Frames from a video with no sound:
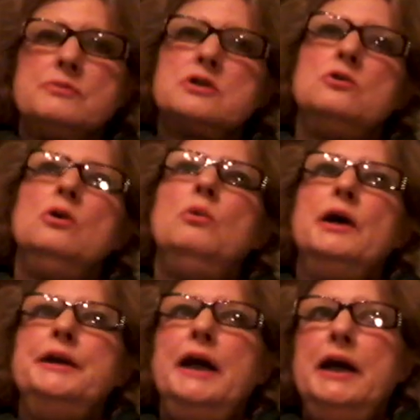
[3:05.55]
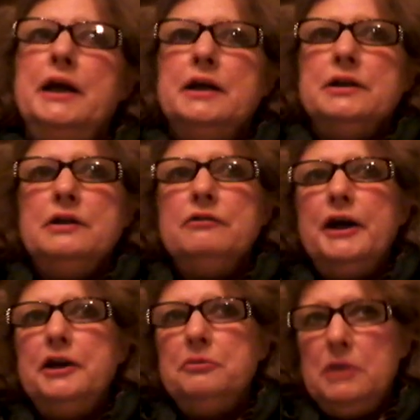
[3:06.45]
school one day and
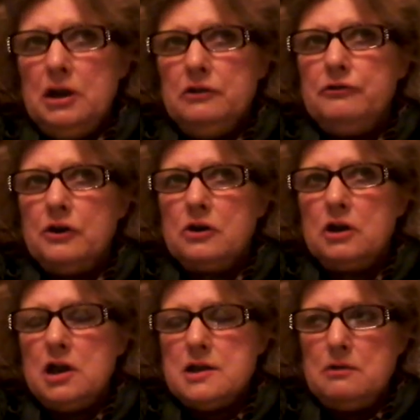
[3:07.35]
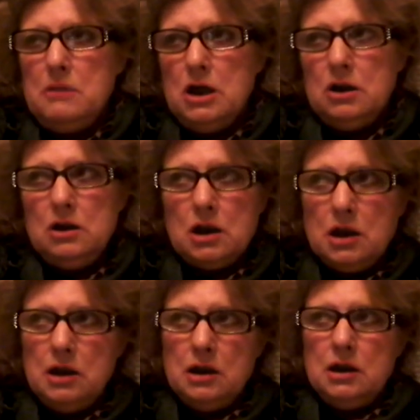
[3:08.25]
invited me in for cookies and milk.